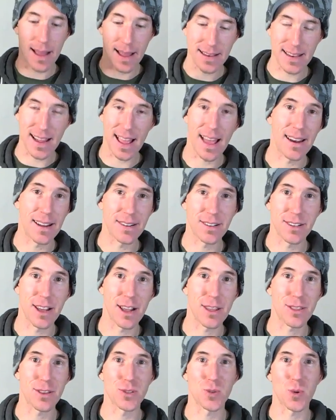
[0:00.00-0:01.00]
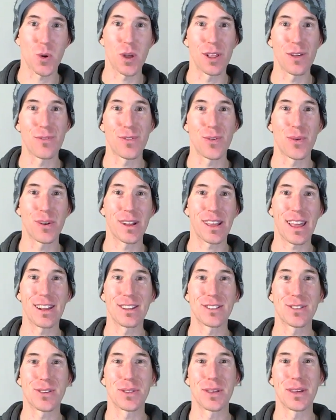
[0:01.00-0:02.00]
down underneath as well if you want to get
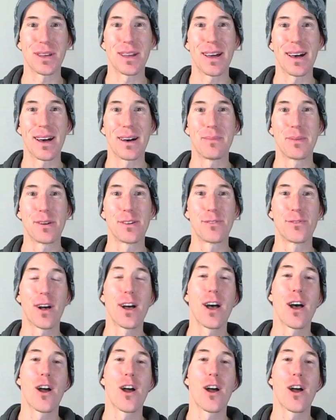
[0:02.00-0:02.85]
into the bit of